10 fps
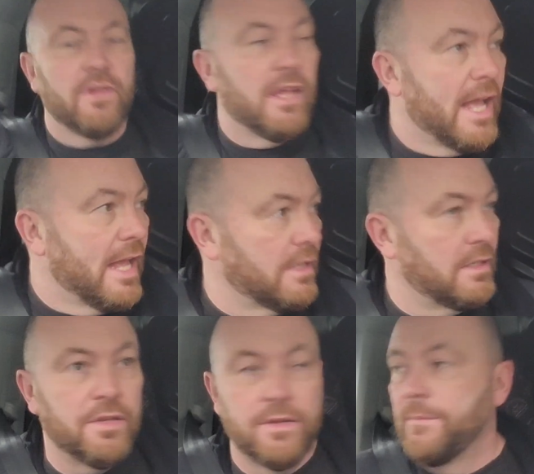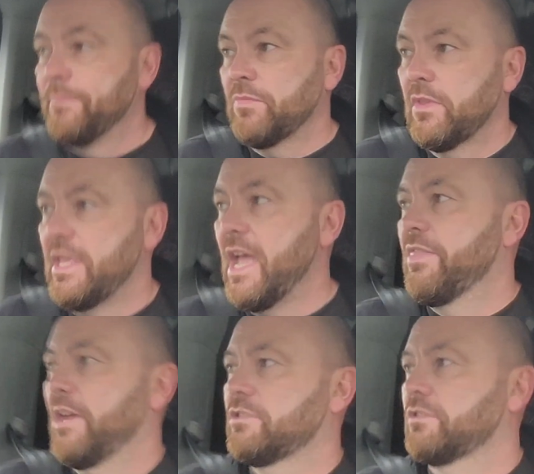And yeah,
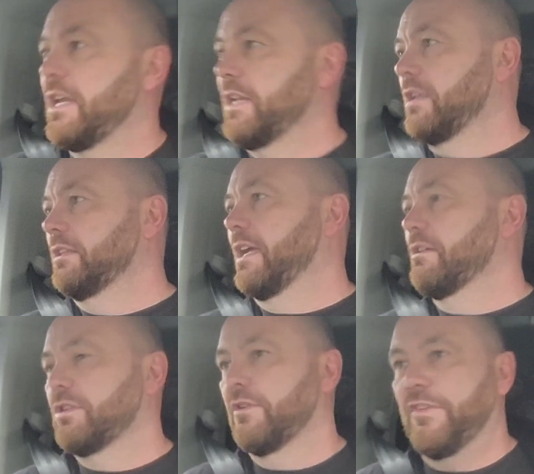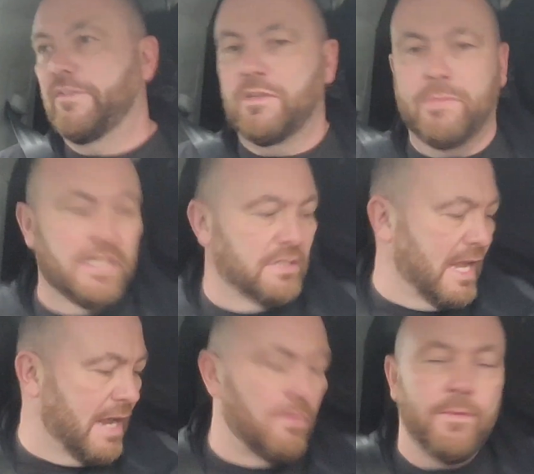that's us heading on now. So 50 minutes
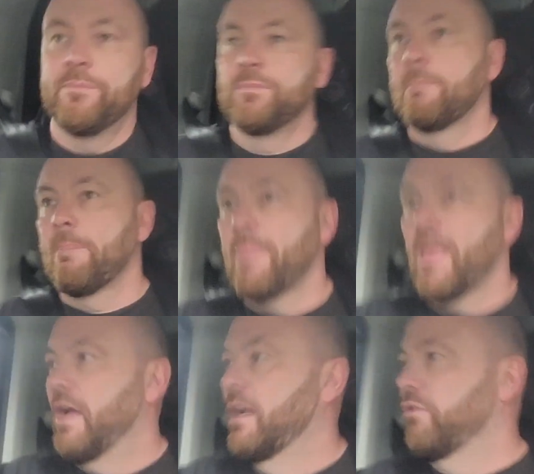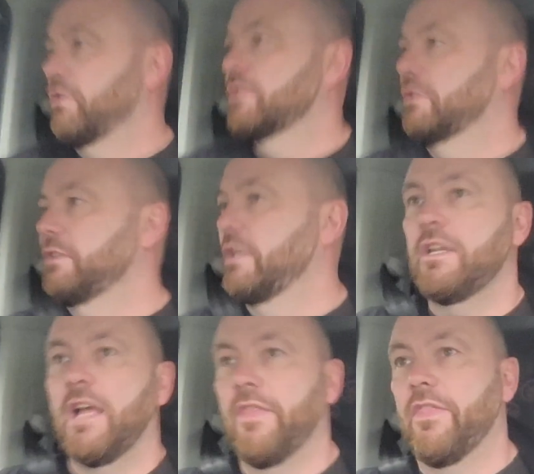now across
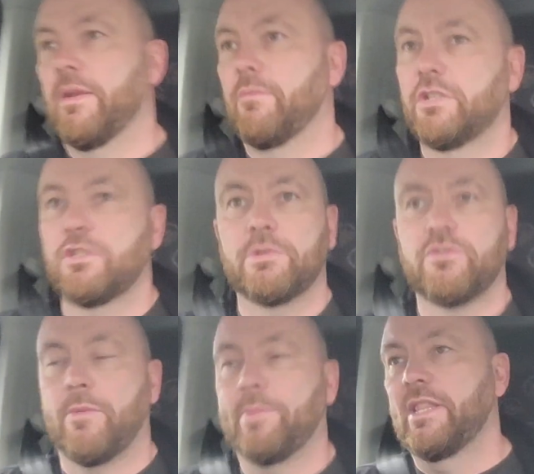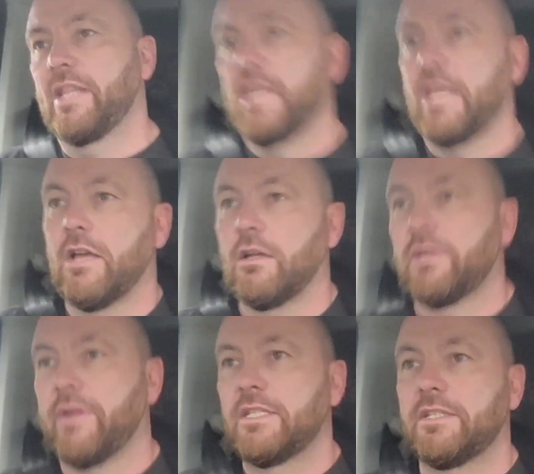London, and then we should be dropping the
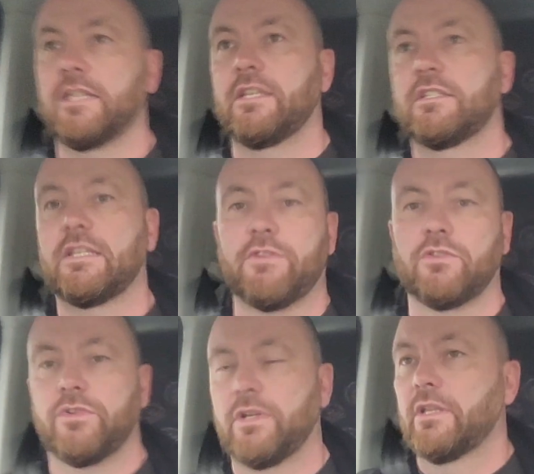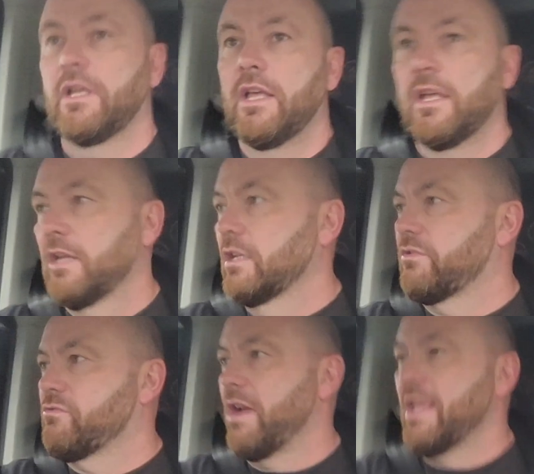Honda NT 700.
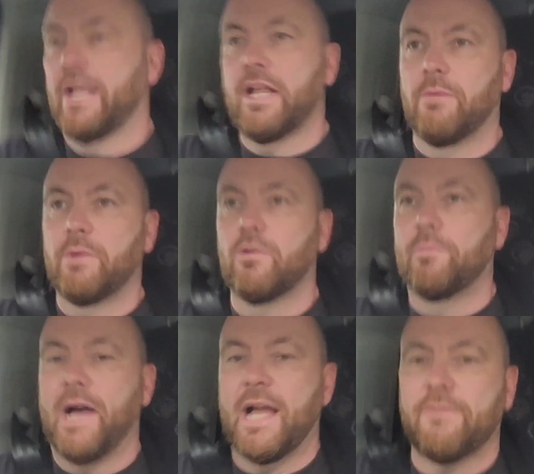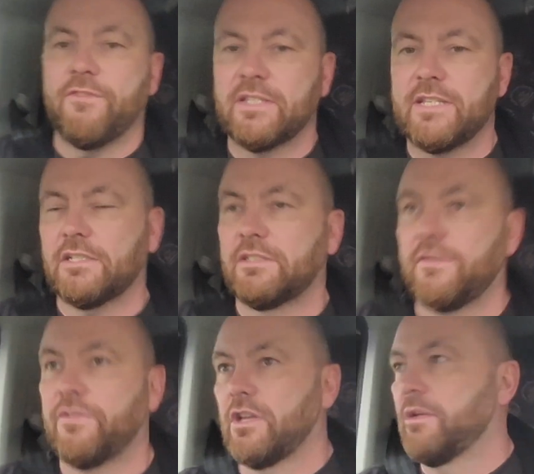Great economical bike,
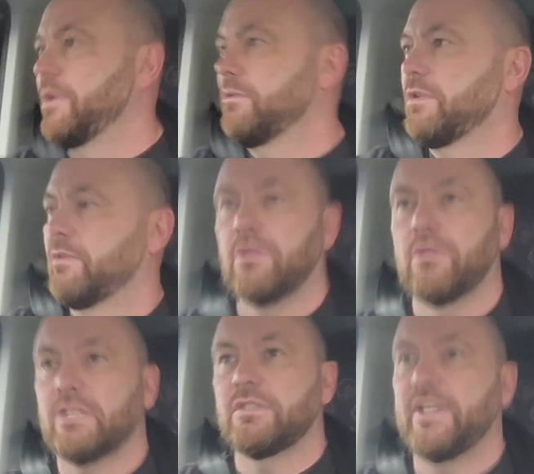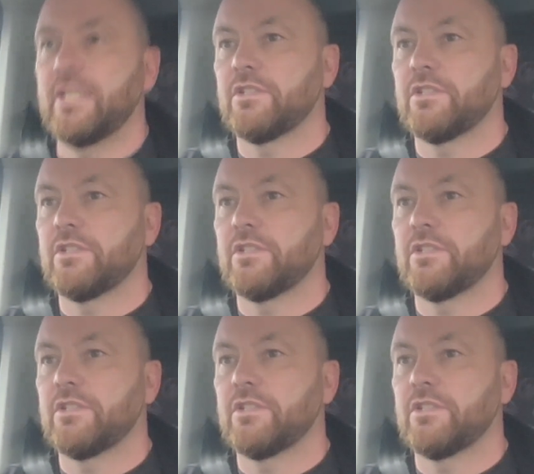fantastic for the commuter and all the rest of it.